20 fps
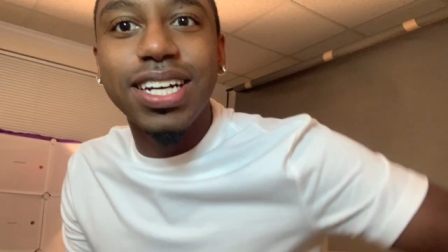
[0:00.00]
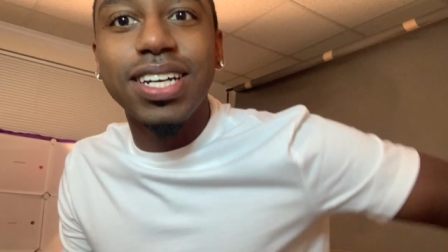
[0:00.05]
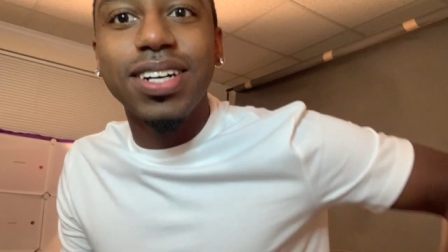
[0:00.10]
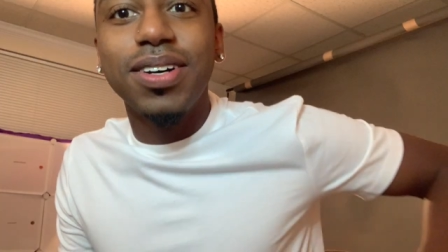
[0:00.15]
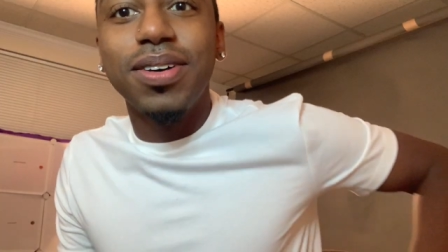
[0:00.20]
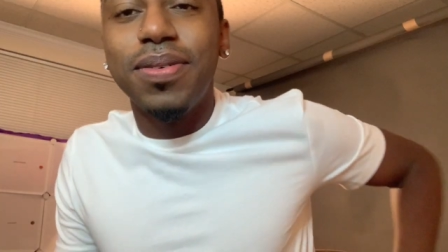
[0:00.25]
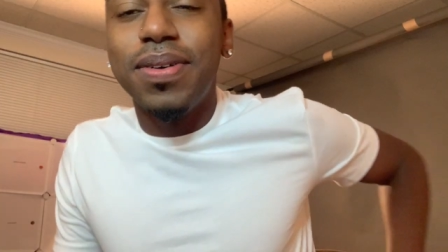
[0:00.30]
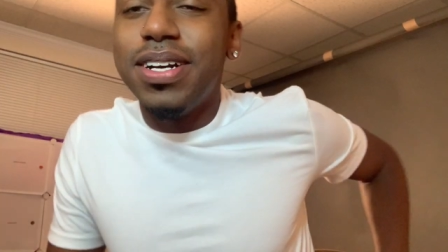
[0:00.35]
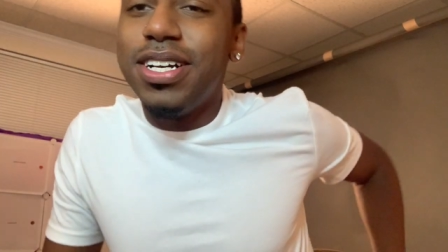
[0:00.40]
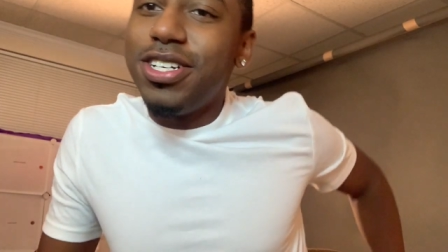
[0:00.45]

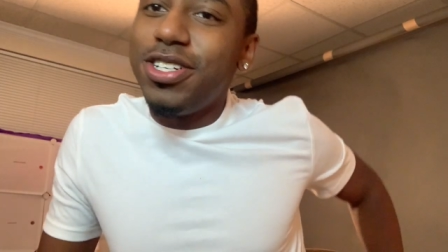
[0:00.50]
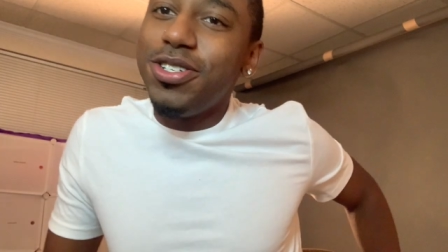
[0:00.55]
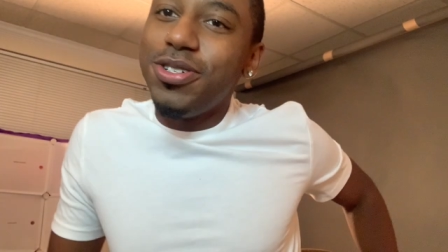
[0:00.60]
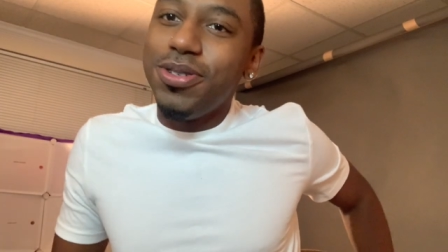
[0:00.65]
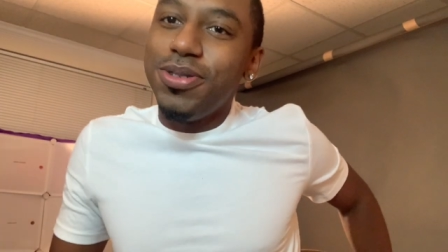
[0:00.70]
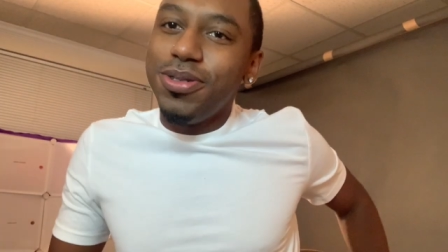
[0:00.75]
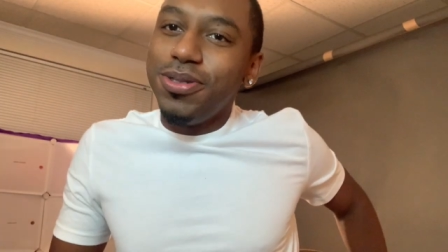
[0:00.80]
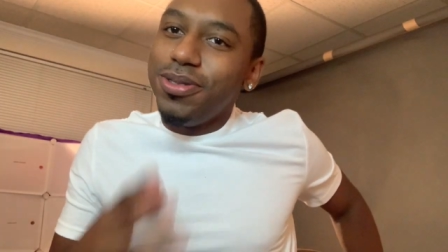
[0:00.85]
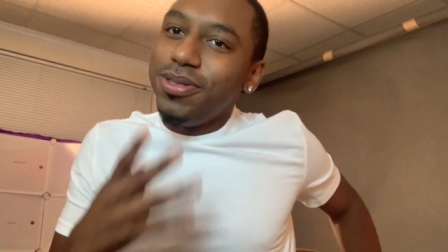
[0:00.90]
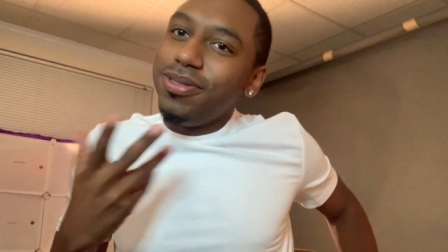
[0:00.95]
don't want to
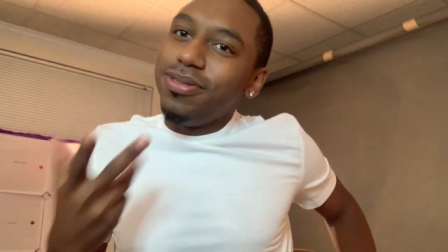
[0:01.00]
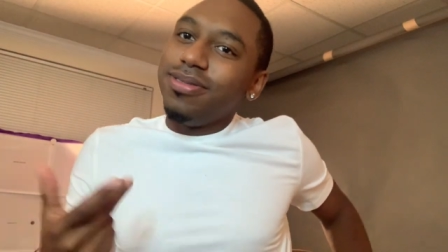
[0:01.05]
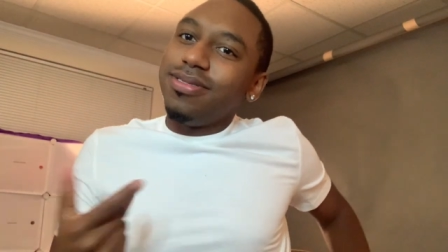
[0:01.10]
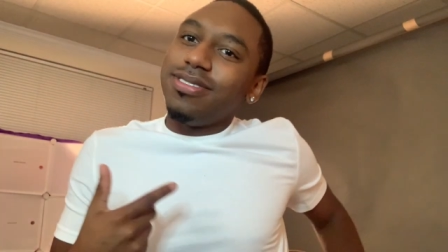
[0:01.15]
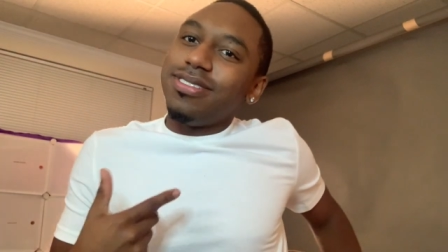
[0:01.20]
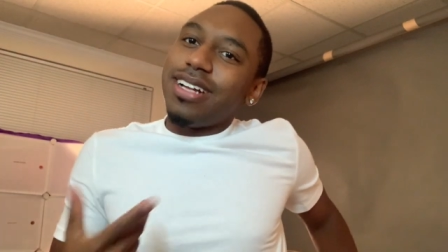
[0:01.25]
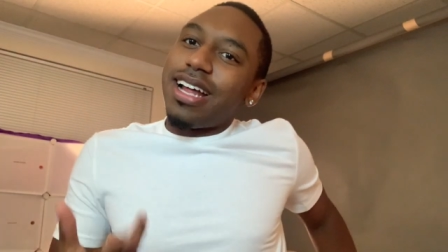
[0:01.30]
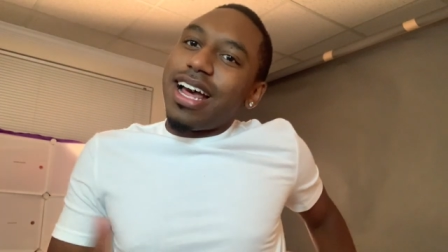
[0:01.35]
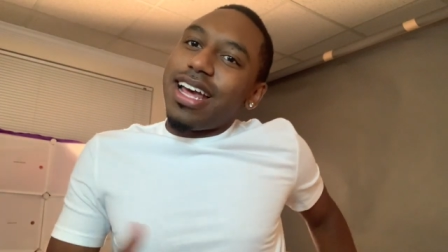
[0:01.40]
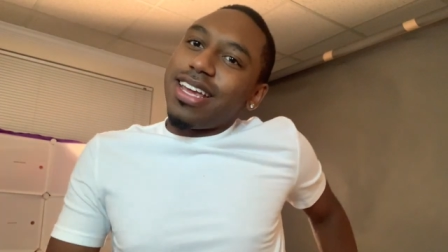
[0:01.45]
do,
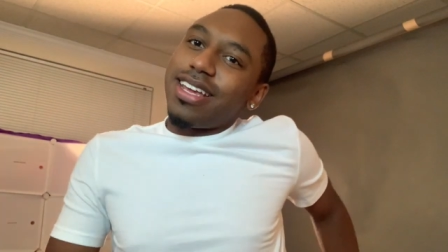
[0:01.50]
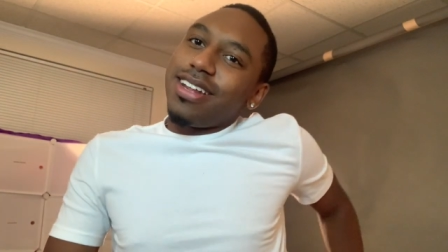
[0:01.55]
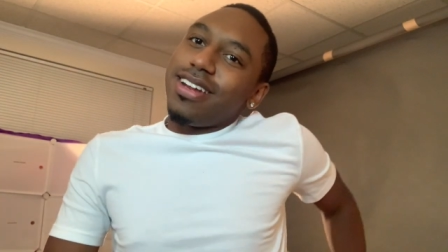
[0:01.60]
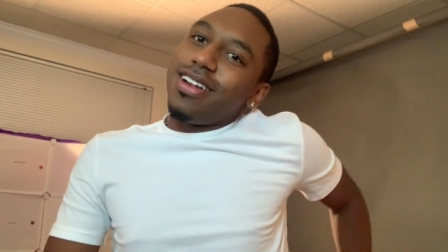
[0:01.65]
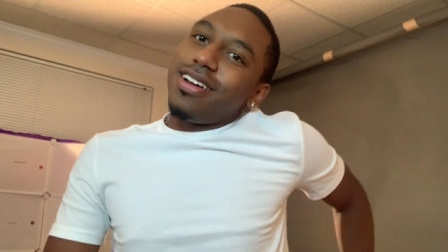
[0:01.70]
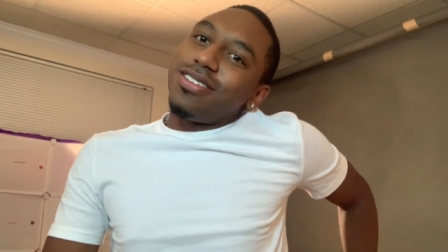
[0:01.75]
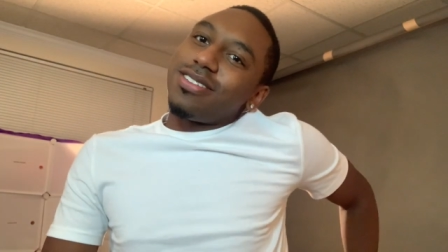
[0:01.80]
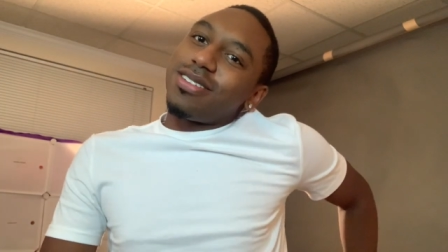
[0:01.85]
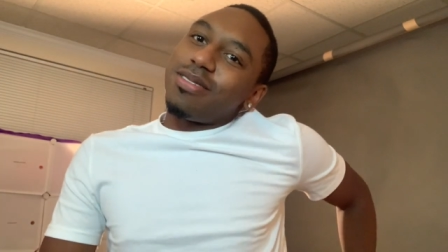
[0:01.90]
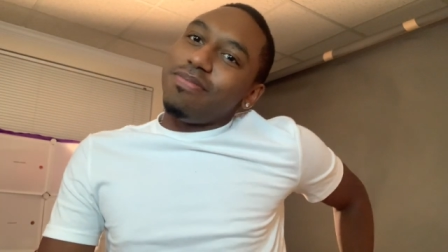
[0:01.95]
like, you
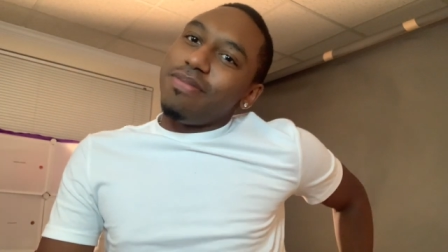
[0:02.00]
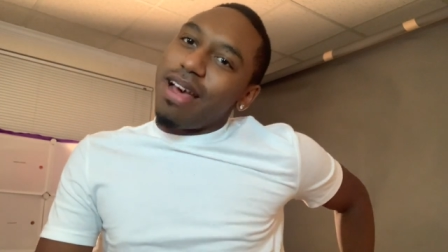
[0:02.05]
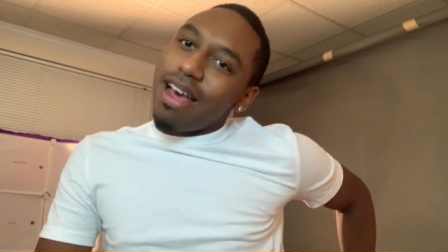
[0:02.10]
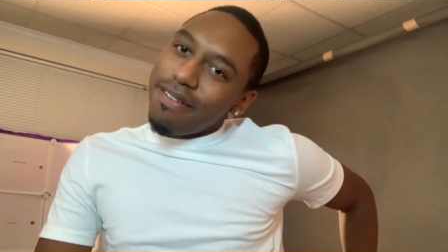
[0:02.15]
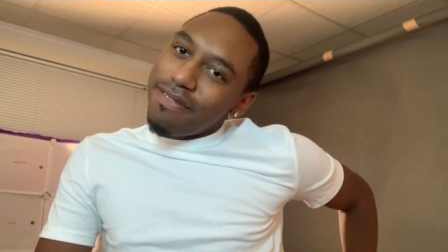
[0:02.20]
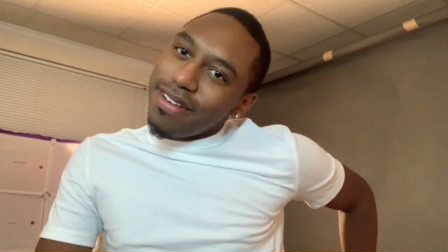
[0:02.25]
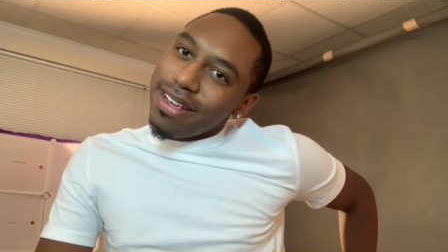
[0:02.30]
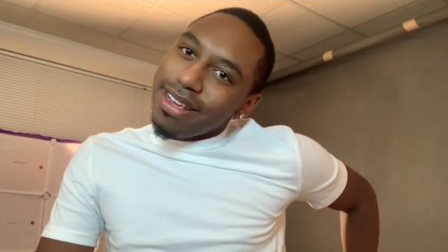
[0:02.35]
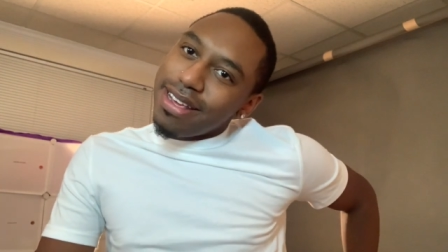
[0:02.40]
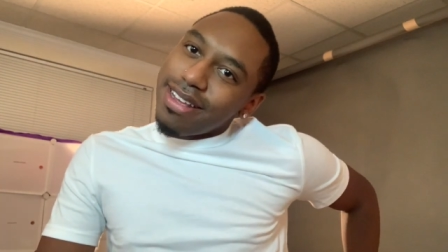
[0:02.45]
know, some
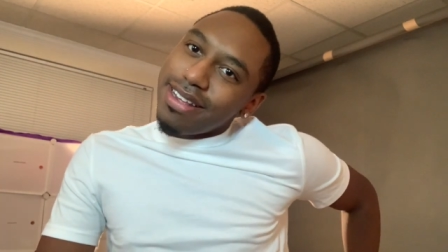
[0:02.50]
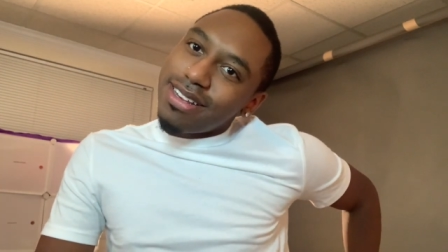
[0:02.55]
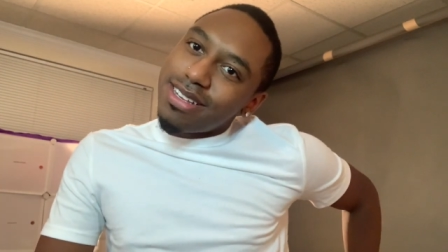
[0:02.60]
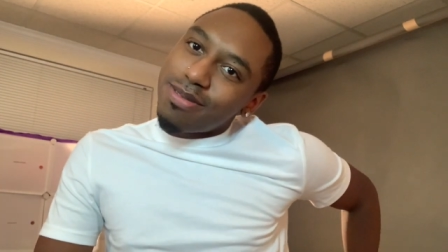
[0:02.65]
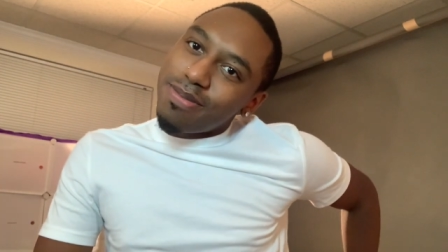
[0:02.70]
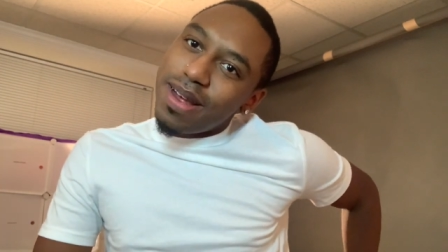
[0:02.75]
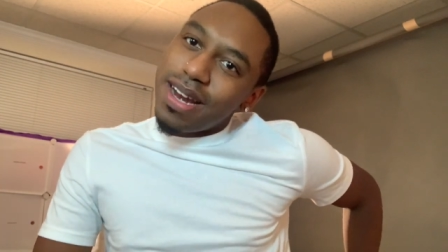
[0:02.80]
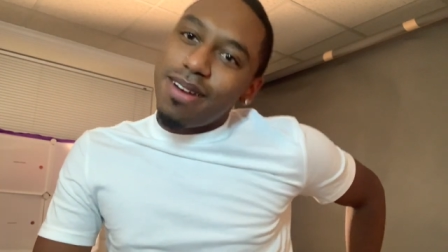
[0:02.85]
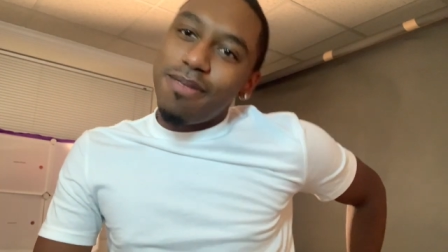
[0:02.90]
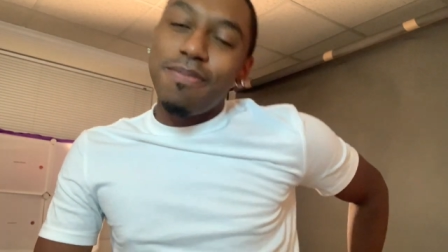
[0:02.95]
heavy
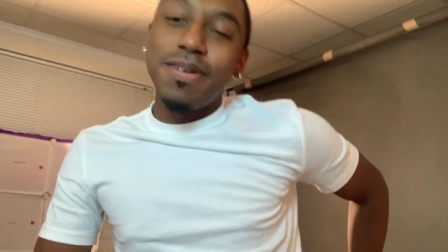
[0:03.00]
spending,